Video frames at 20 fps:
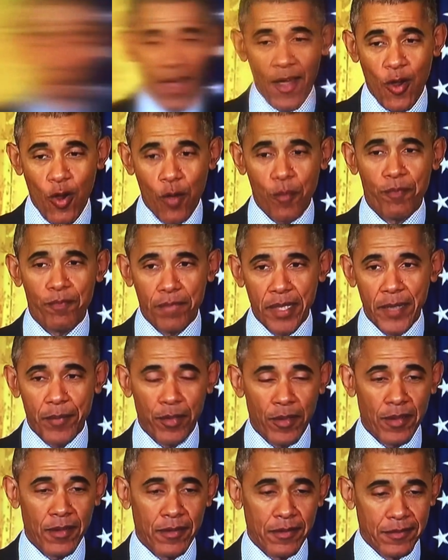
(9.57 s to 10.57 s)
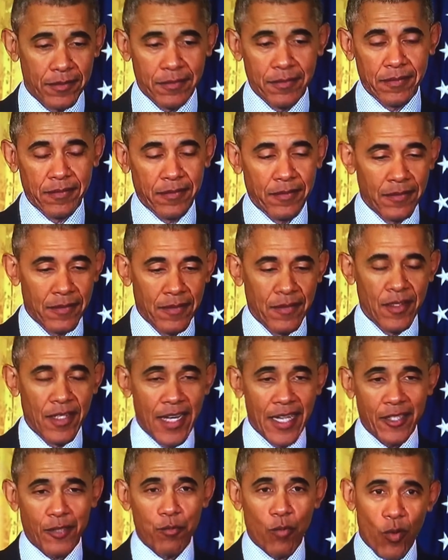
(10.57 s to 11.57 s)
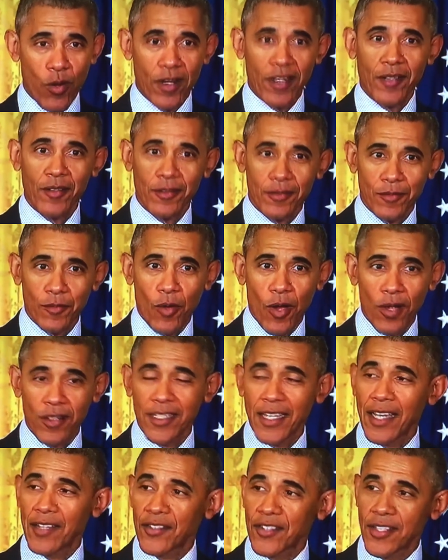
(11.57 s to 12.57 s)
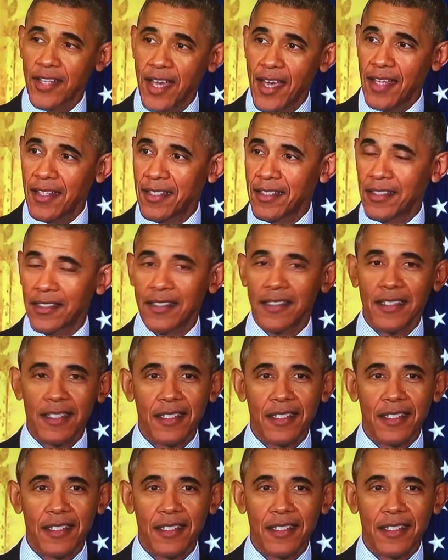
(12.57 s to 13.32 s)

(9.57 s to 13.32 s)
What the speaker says: I hope people the next morning walked outside and